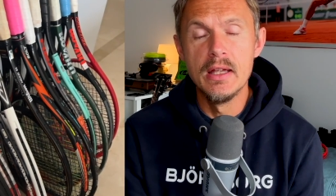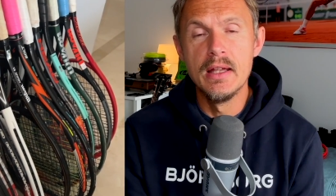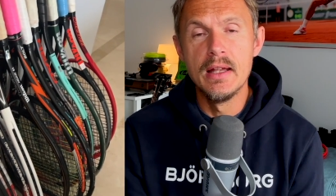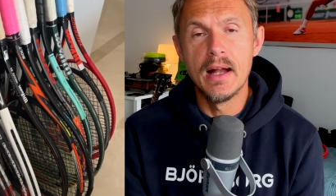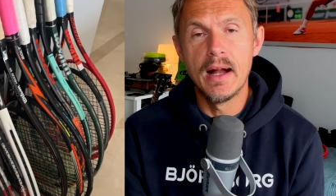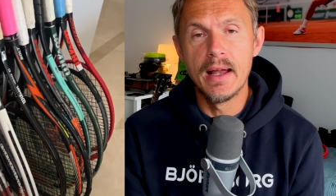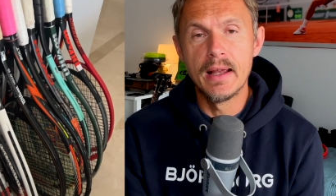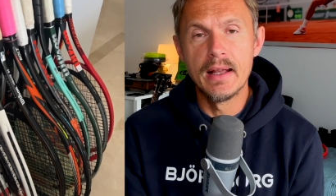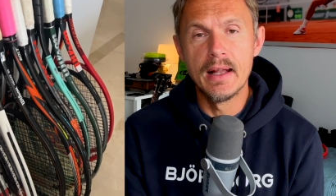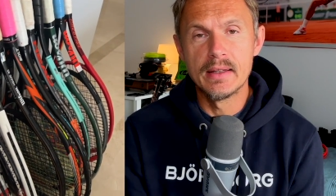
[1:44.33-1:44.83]

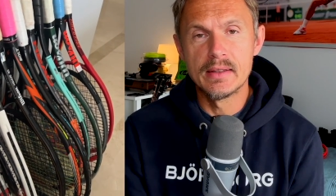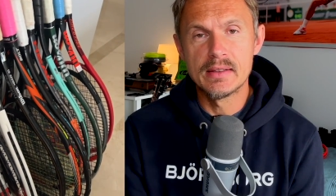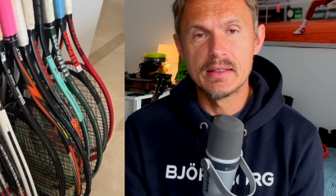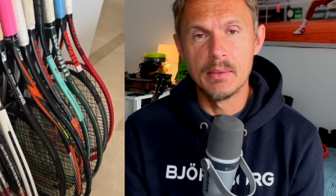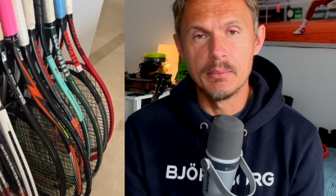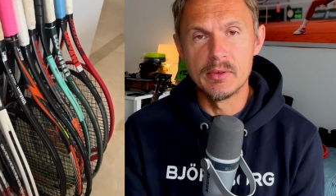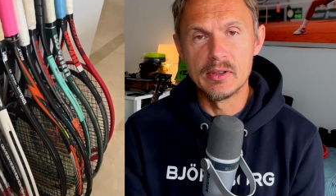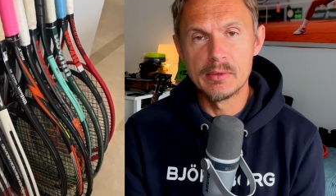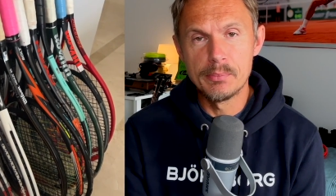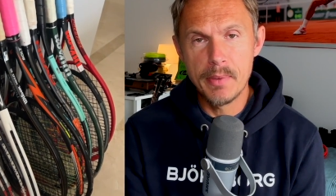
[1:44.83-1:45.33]
I got some
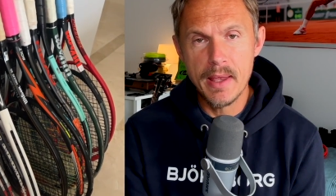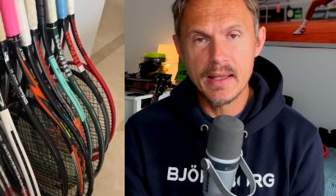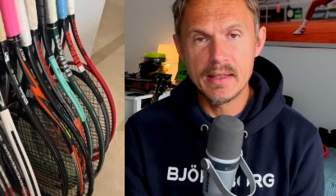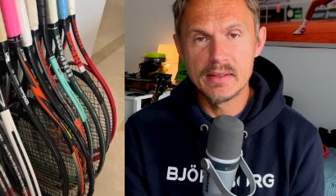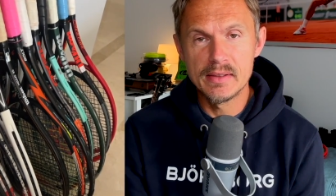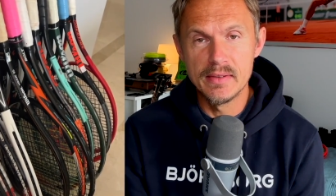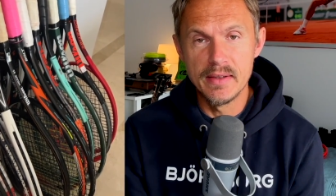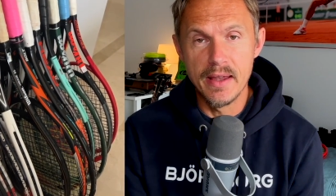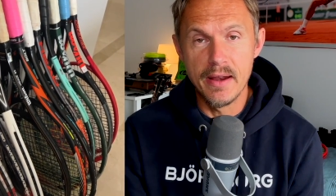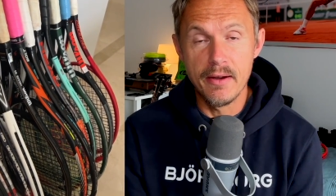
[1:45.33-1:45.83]
specs
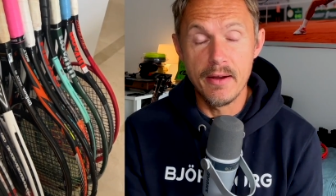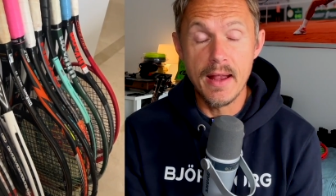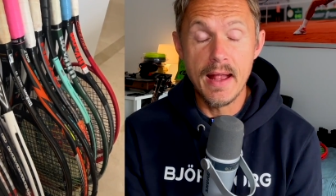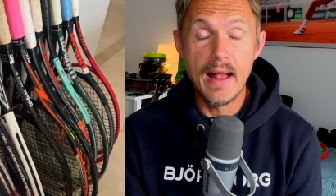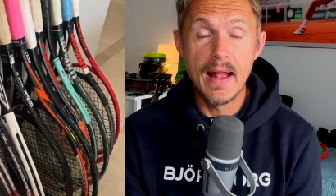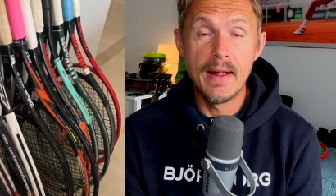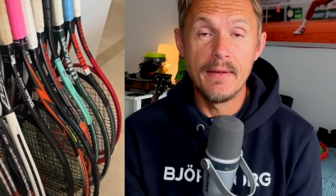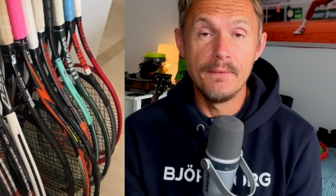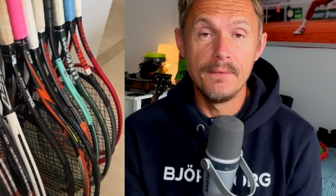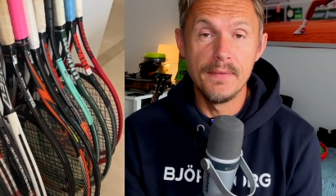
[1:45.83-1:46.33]
there,
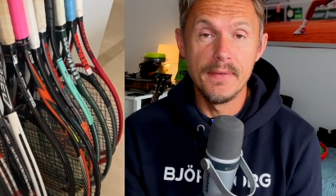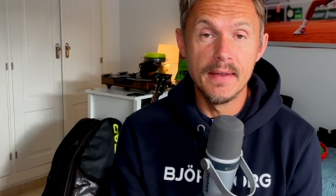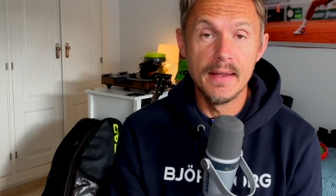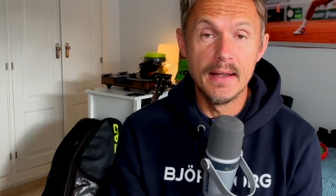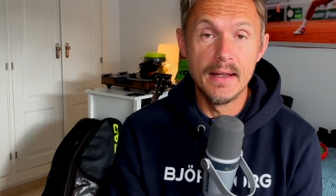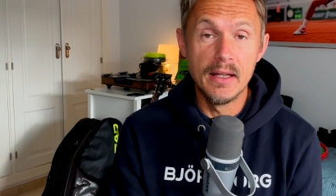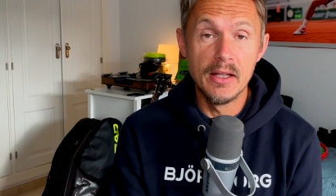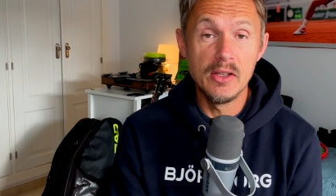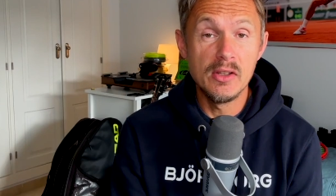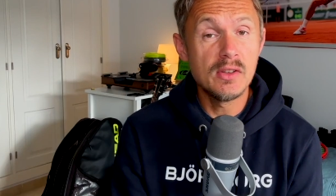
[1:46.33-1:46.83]
and
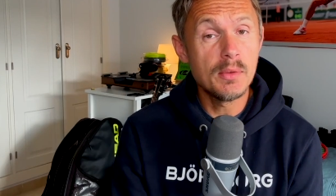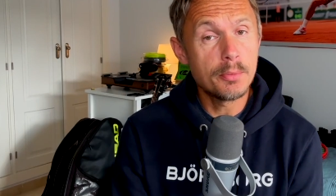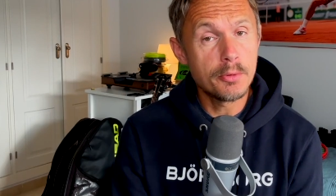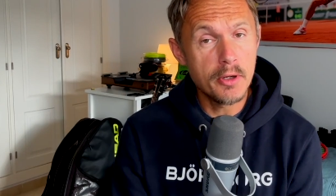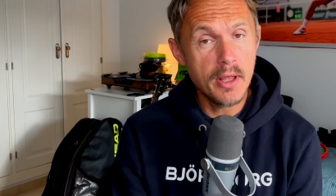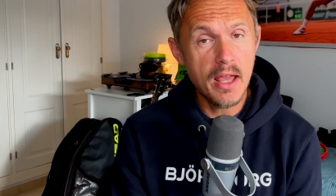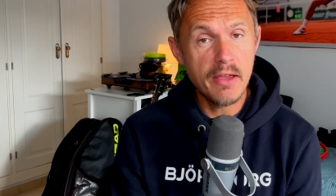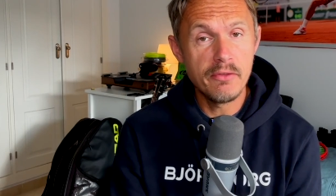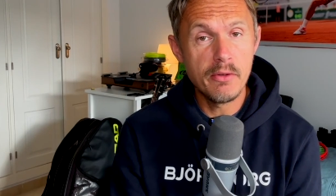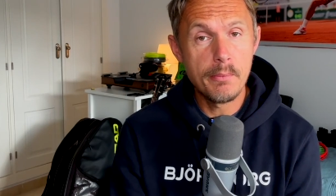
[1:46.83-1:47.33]
it's a pretty
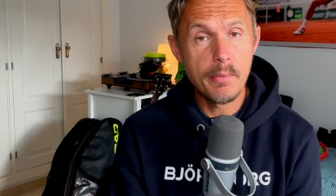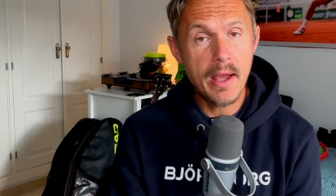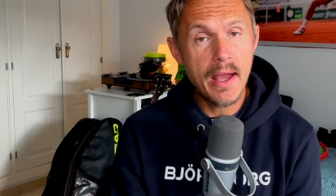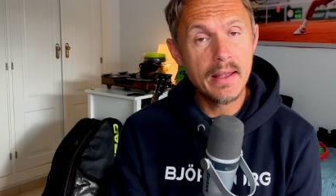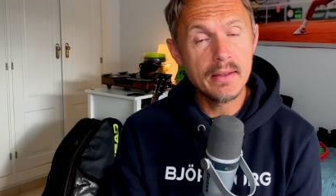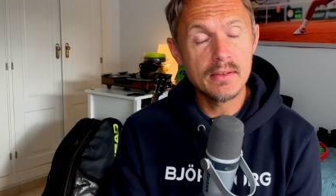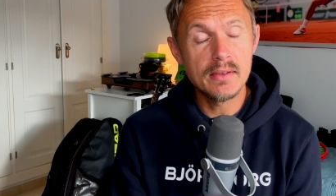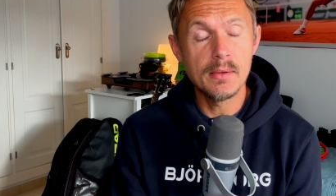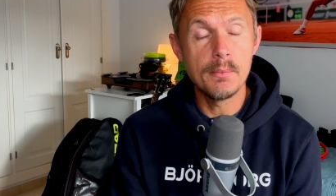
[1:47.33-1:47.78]
heavy bat,